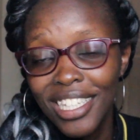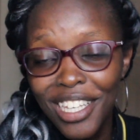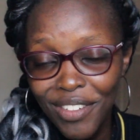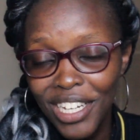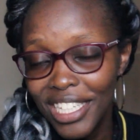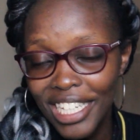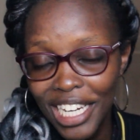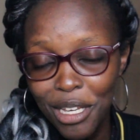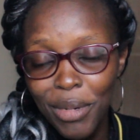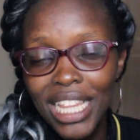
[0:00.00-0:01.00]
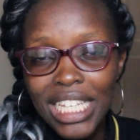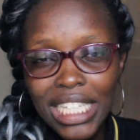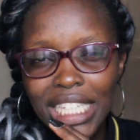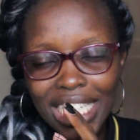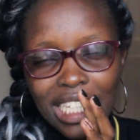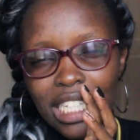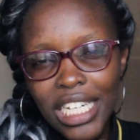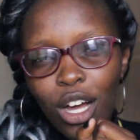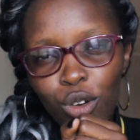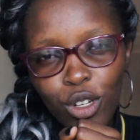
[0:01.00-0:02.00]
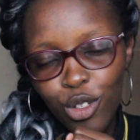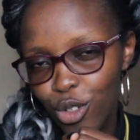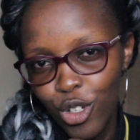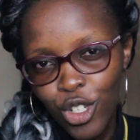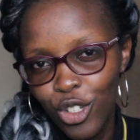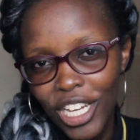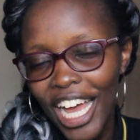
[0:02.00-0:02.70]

give a disclaimer. This is a struggle tutorial.